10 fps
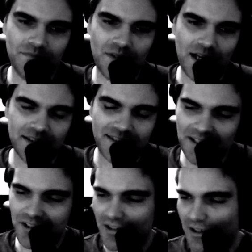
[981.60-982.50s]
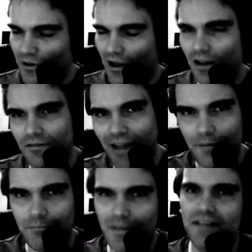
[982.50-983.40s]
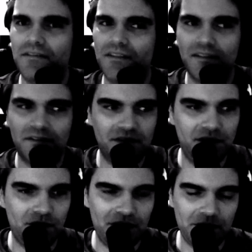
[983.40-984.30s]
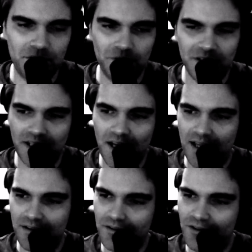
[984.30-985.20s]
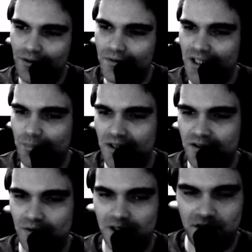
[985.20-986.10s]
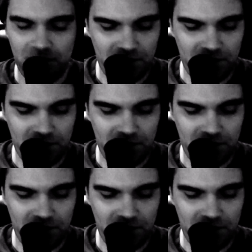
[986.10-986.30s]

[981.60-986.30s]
essentially what all of that means is, I never really got too deep into it.